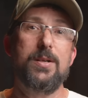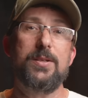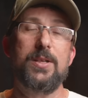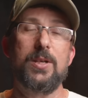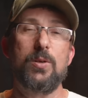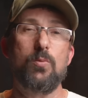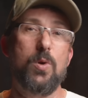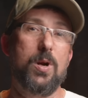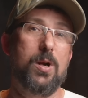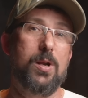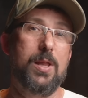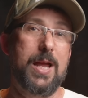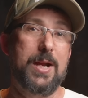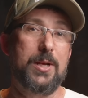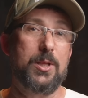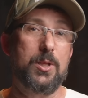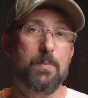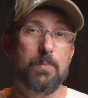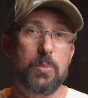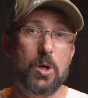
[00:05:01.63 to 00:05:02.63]
than where a
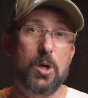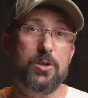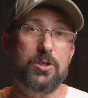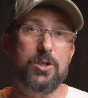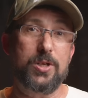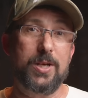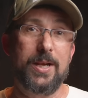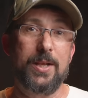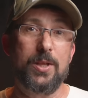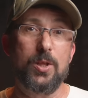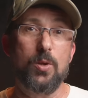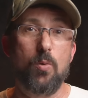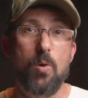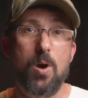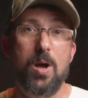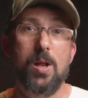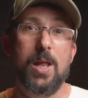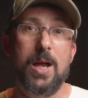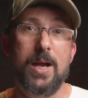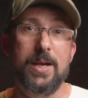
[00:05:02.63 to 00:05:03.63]
lot of the perch and the
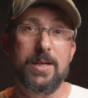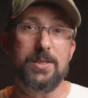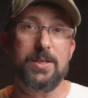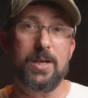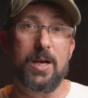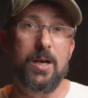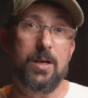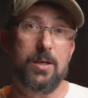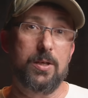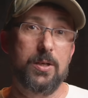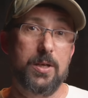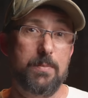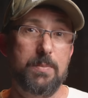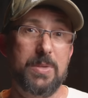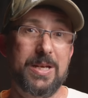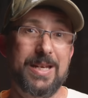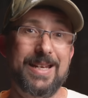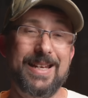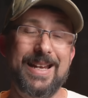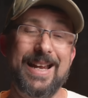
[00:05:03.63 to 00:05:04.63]
walleyes are going to
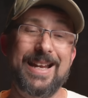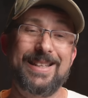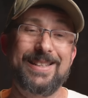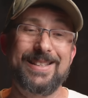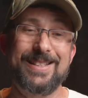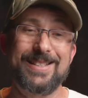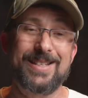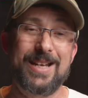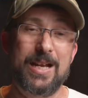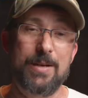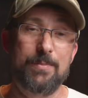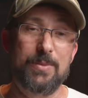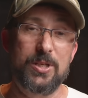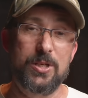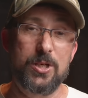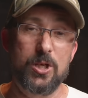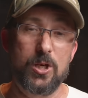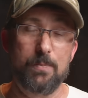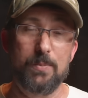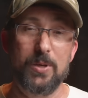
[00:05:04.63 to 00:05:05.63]
be at this time of
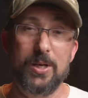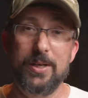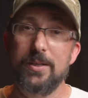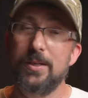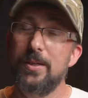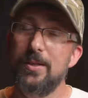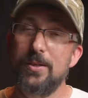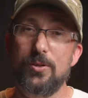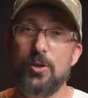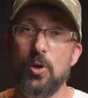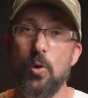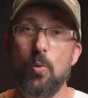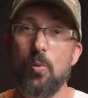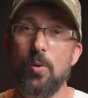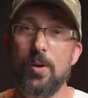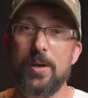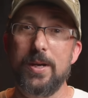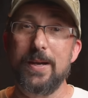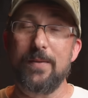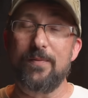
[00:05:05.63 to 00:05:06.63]
the year. But don't
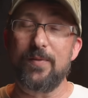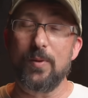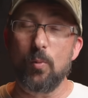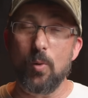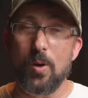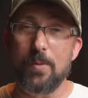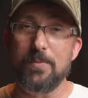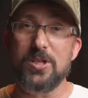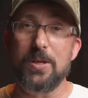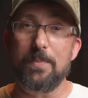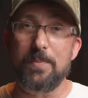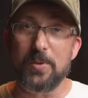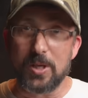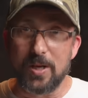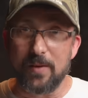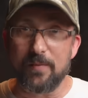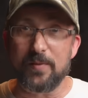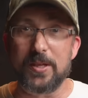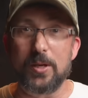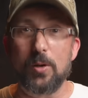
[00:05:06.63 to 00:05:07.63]
worry, if it warms up
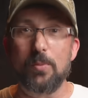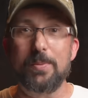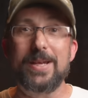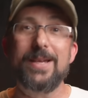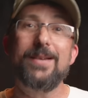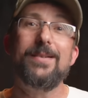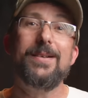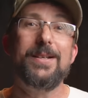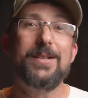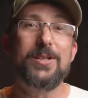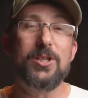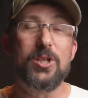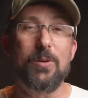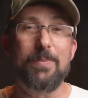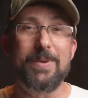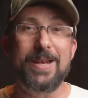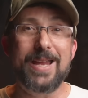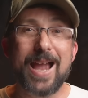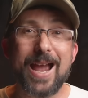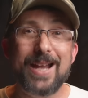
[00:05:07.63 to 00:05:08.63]
enough, they'll be
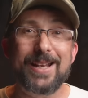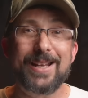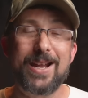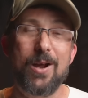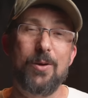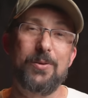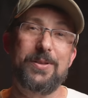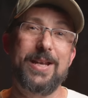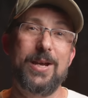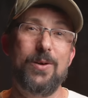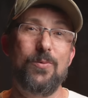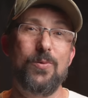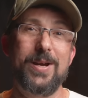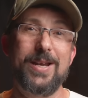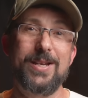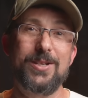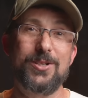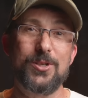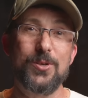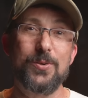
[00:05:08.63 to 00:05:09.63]
headed out that
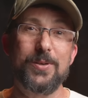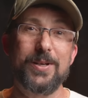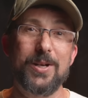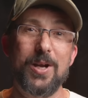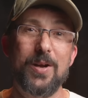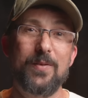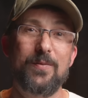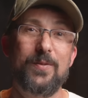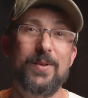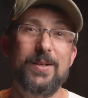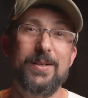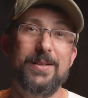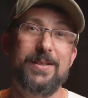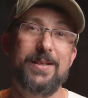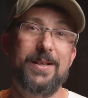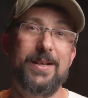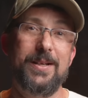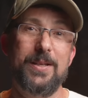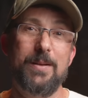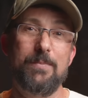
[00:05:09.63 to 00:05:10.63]
way soon enough.
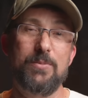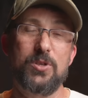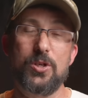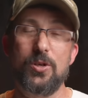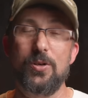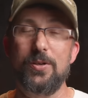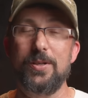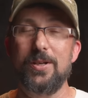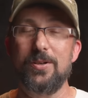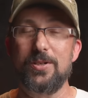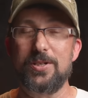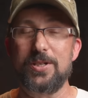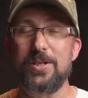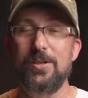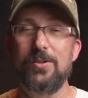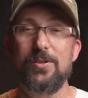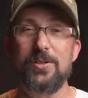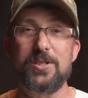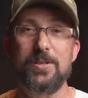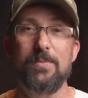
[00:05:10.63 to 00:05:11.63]
And I'm sure there's
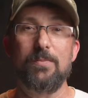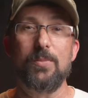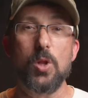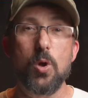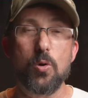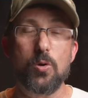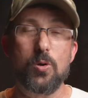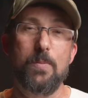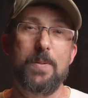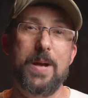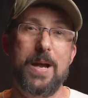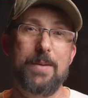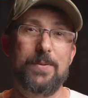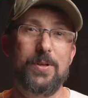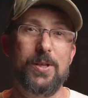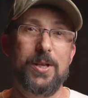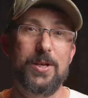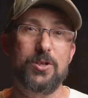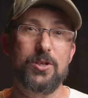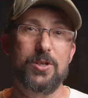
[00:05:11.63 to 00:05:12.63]
still some local
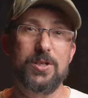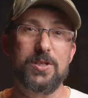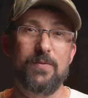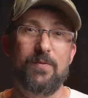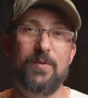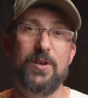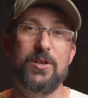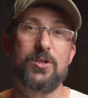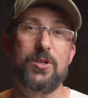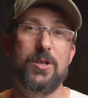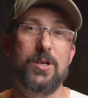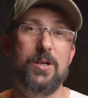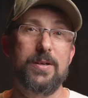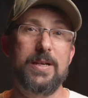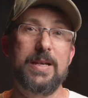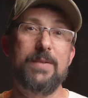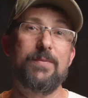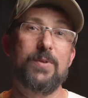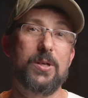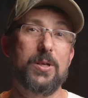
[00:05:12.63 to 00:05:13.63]
populations of fish that are
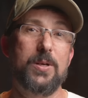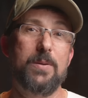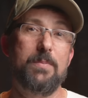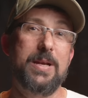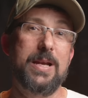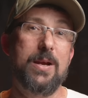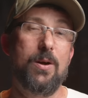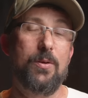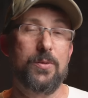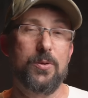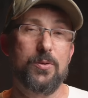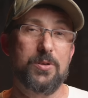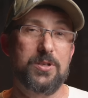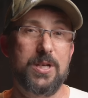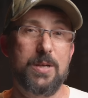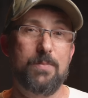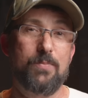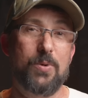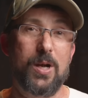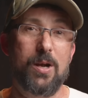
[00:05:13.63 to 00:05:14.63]
even going to be out in those
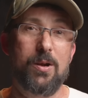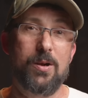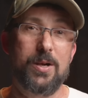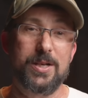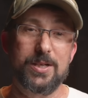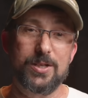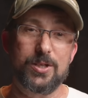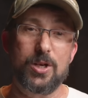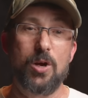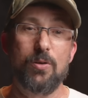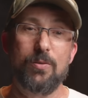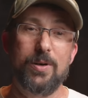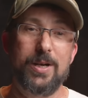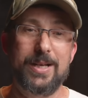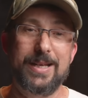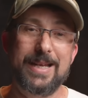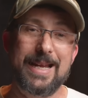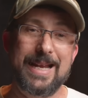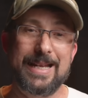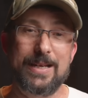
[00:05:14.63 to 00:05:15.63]
deeper areas
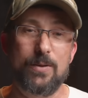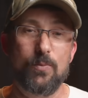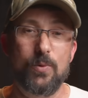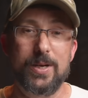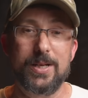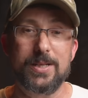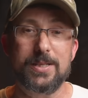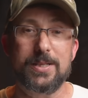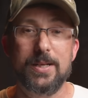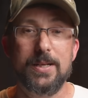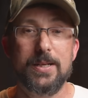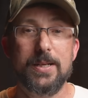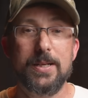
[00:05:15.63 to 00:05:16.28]
already anyways.